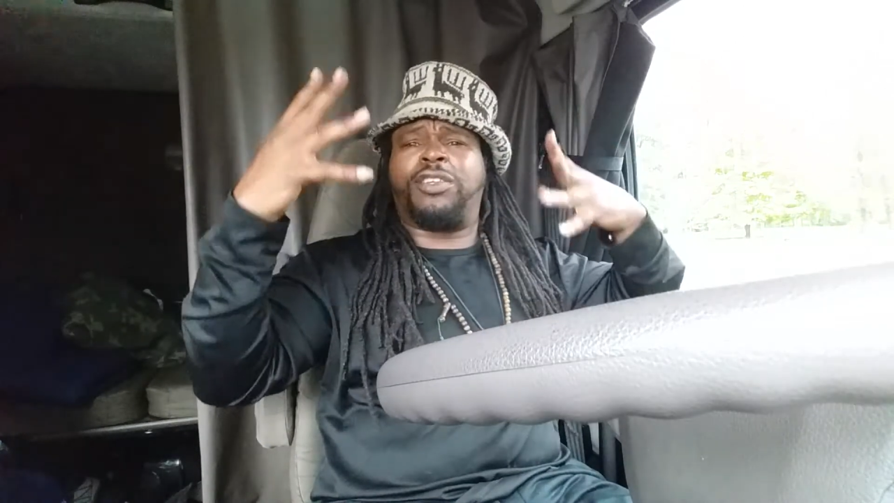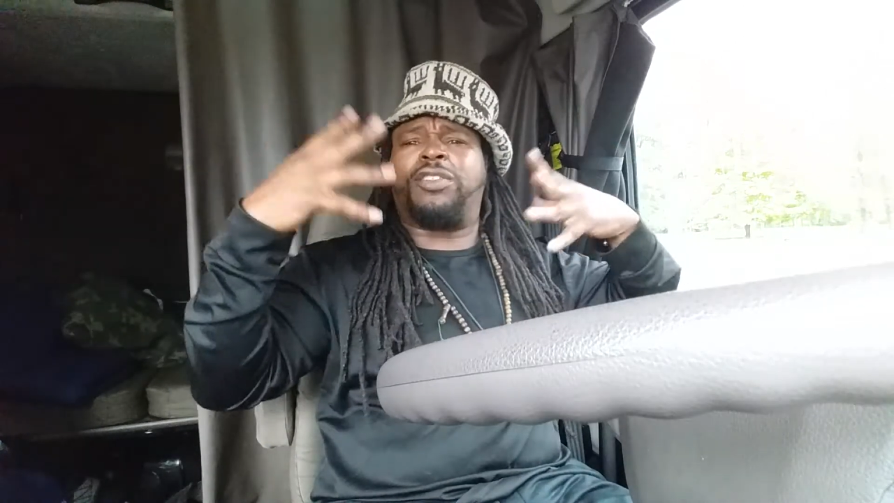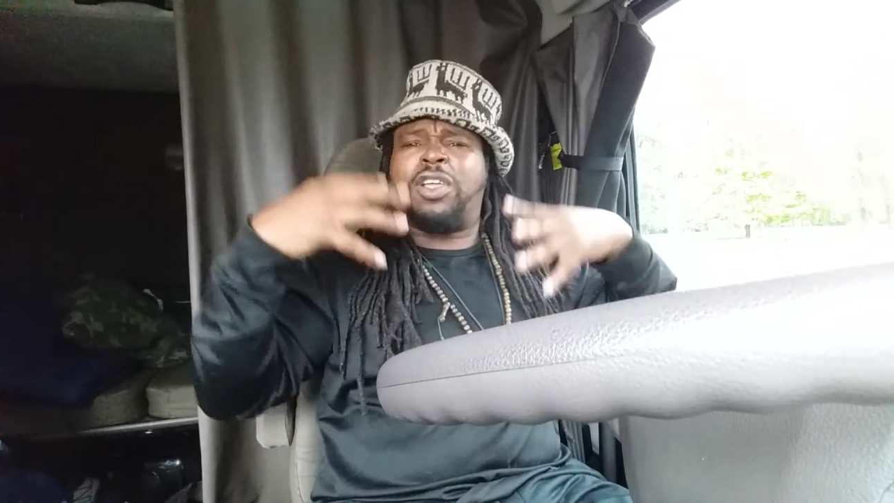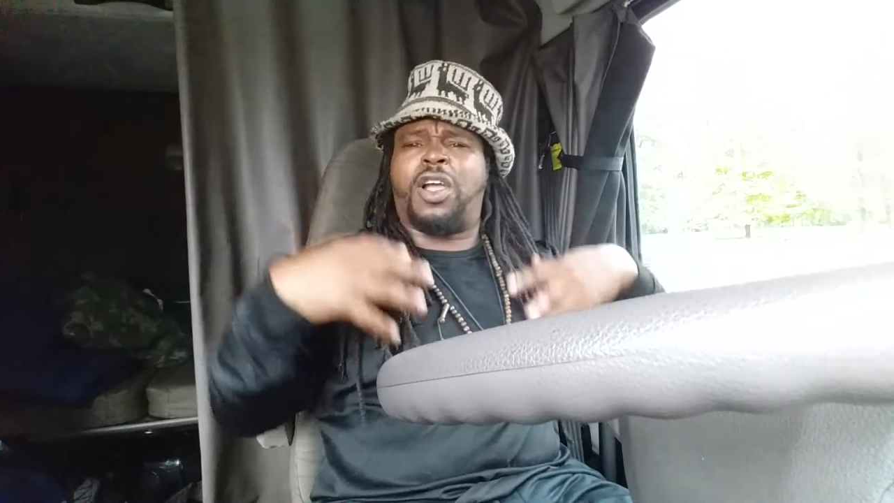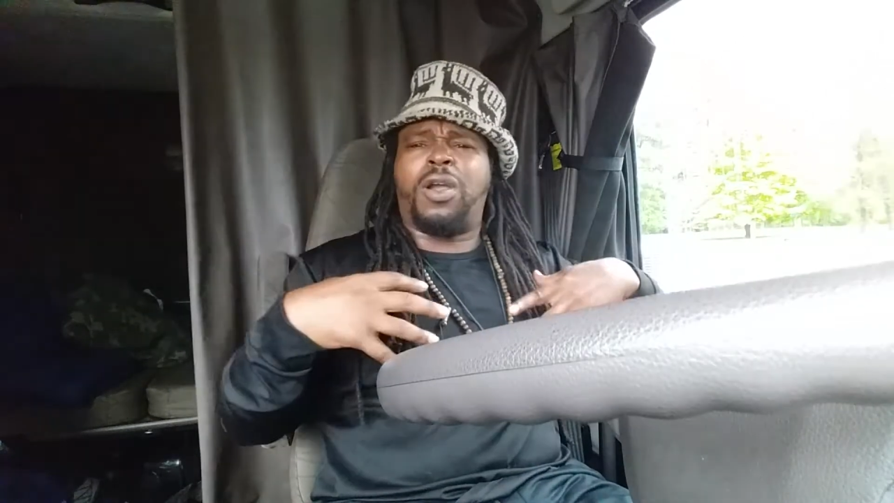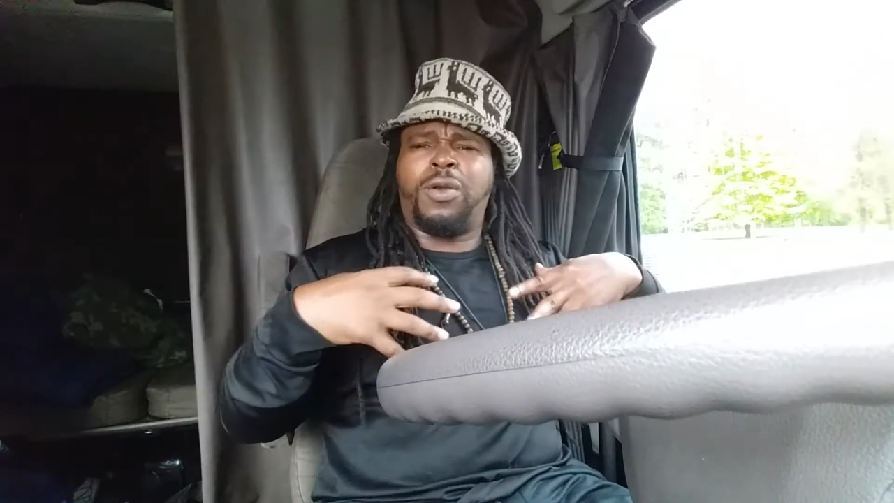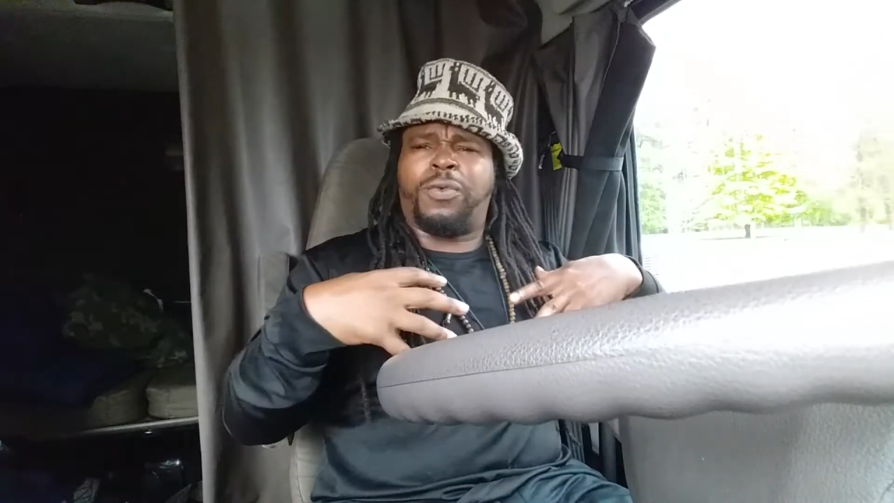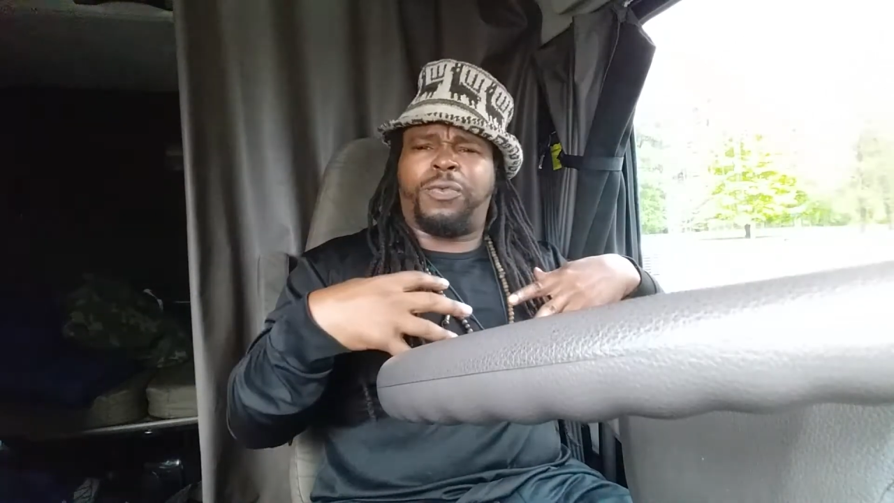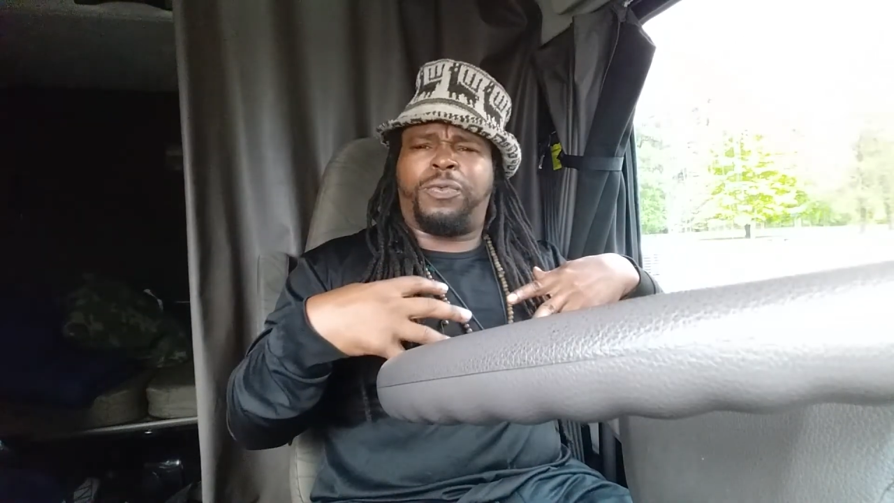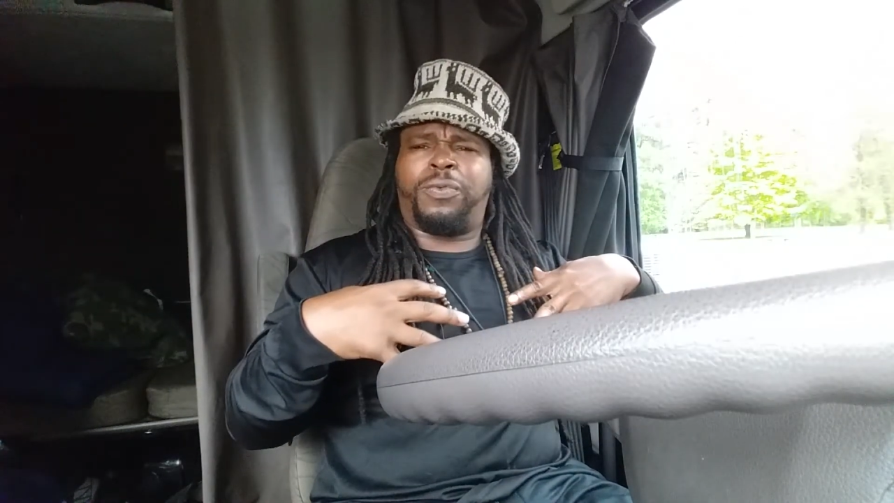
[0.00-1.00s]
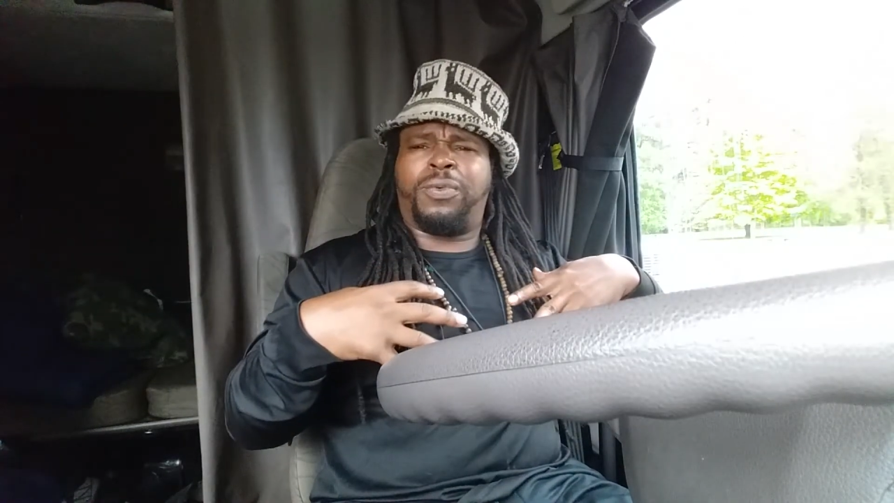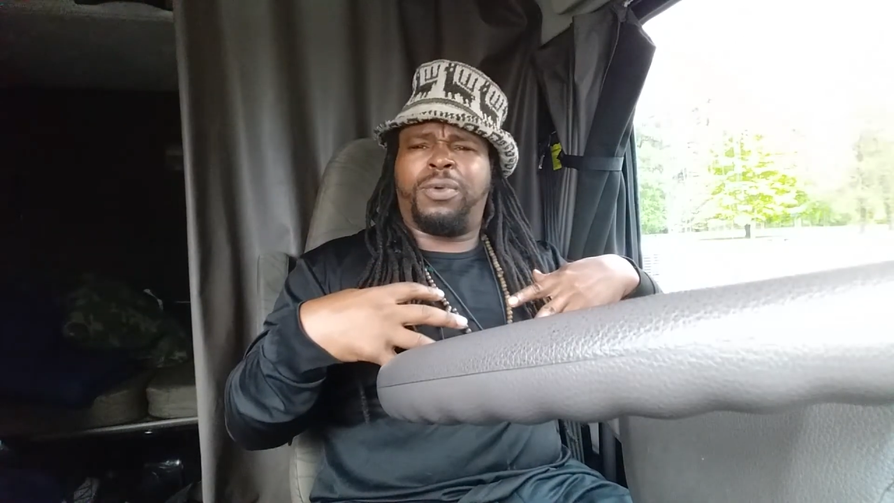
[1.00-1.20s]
to the earth.